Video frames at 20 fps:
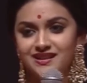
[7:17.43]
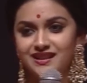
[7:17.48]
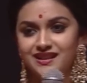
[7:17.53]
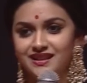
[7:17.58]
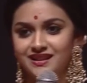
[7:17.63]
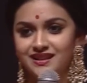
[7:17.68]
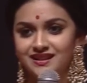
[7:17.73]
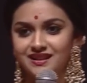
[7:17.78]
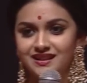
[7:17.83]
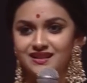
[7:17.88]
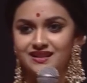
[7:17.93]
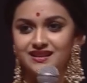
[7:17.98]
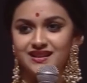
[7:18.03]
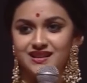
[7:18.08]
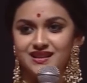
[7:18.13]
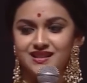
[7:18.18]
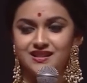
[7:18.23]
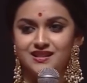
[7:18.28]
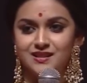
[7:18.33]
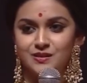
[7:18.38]
And
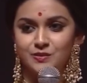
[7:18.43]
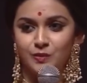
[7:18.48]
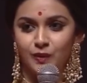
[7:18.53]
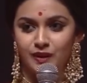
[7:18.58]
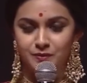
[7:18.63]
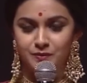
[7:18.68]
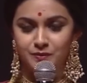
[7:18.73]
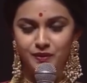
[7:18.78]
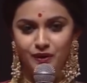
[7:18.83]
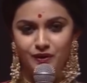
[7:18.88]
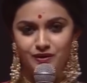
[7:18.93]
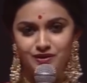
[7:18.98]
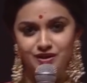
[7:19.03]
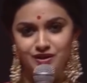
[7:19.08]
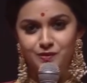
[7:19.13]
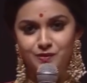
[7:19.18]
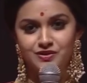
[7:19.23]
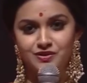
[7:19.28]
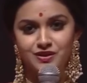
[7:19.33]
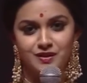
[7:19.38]
this is one
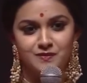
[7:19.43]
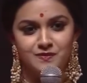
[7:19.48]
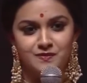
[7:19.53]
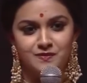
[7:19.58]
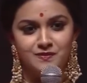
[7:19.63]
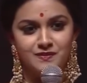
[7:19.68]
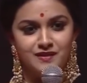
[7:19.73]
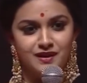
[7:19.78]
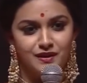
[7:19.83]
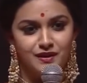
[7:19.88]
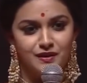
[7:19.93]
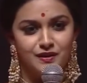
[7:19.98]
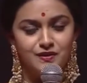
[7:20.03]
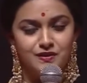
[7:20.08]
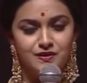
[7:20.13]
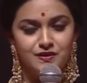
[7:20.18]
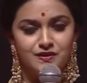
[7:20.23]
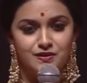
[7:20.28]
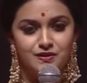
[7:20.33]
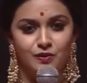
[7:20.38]
project which I'm
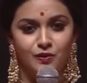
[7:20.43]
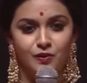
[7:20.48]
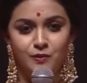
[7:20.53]
so